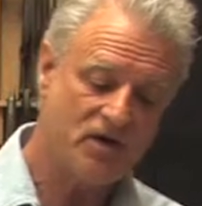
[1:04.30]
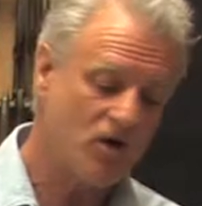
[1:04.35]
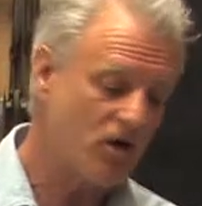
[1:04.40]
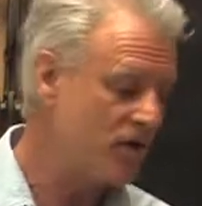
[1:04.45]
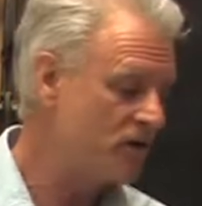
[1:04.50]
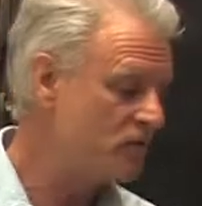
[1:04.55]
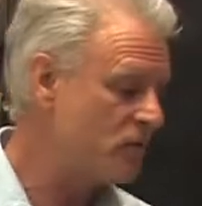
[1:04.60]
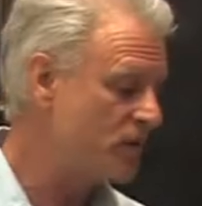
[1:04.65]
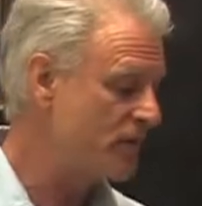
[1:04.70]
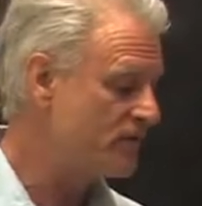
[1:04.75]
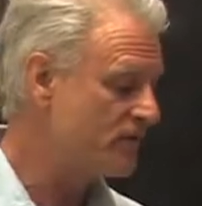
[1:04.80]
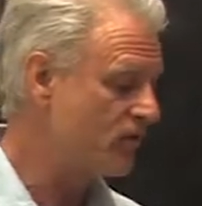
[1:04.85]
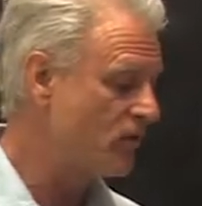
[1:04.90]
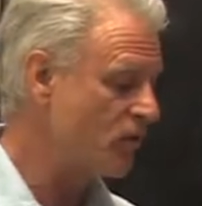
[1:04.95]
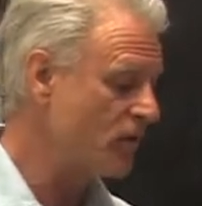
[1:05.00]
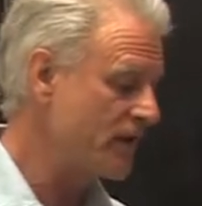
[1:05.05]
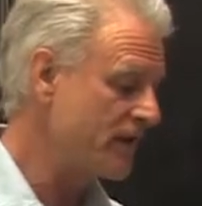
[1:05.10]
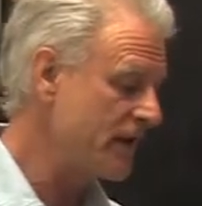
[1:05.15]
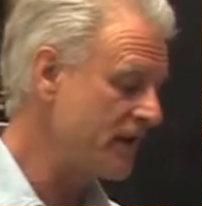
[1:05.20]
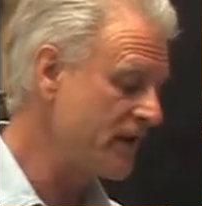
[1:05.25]
hardwood
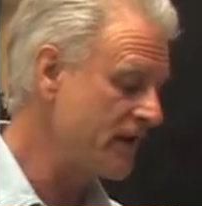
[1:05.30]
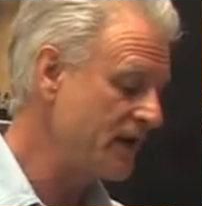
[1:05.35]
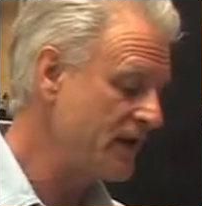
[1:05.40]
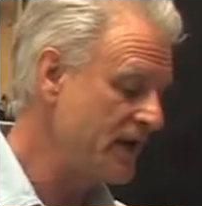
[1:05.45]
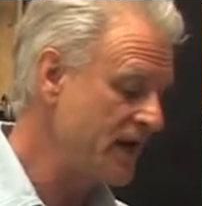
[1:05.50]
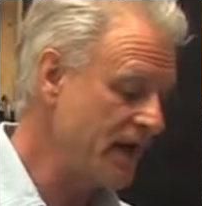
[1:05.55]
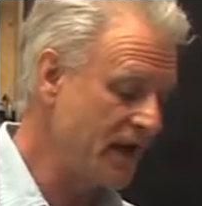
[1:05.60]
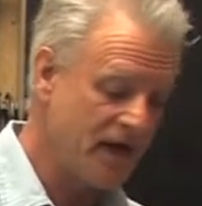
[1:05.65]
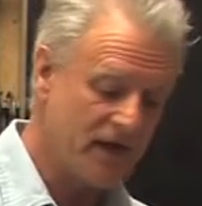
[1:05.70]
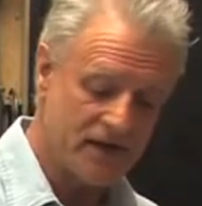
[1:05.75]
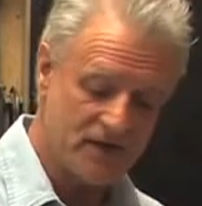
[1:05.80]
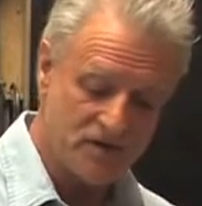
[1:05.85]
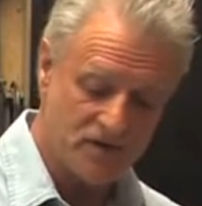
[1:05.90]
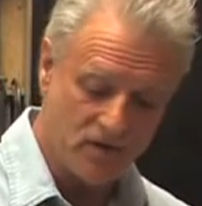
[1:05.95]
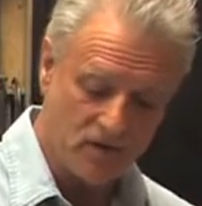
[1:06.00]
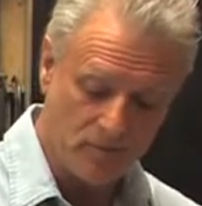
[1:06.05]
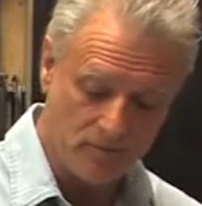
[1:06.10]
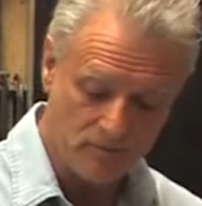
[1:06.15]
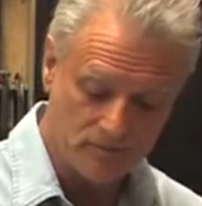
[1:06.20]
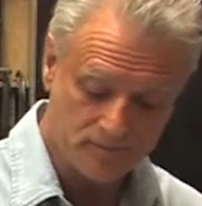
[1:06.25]
for the
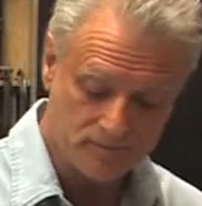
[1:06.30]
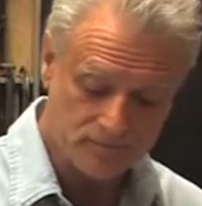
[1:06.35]
handle